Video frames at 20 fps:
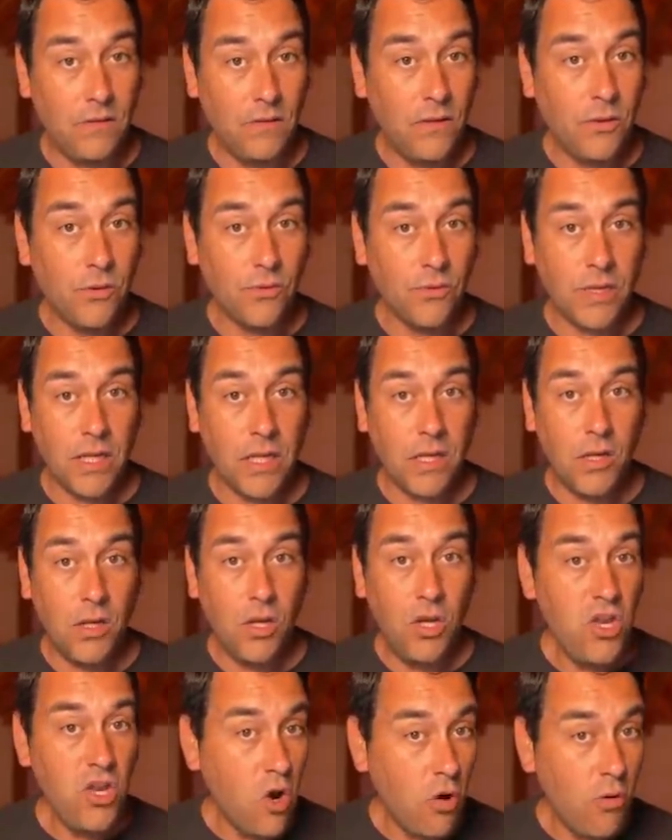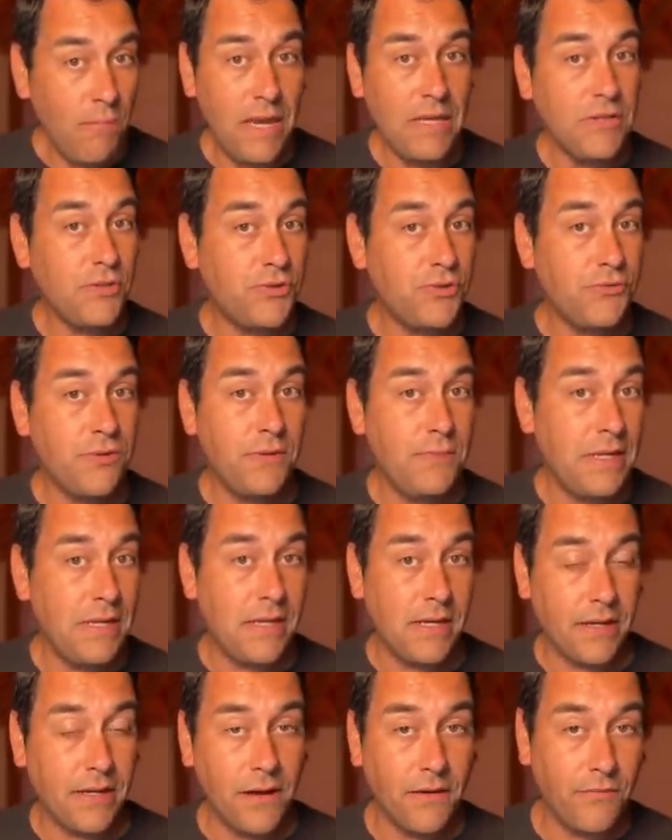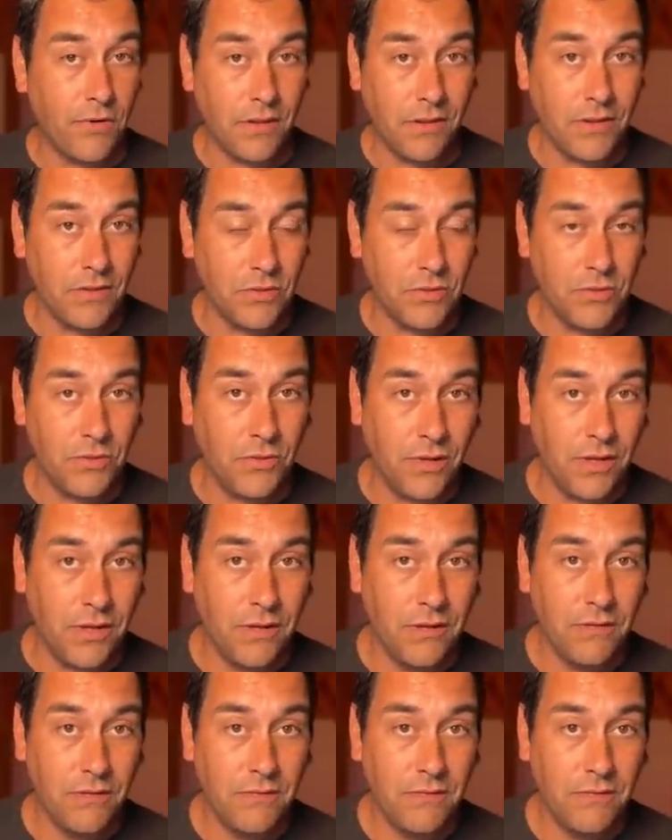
literally no mainstream media covering this story.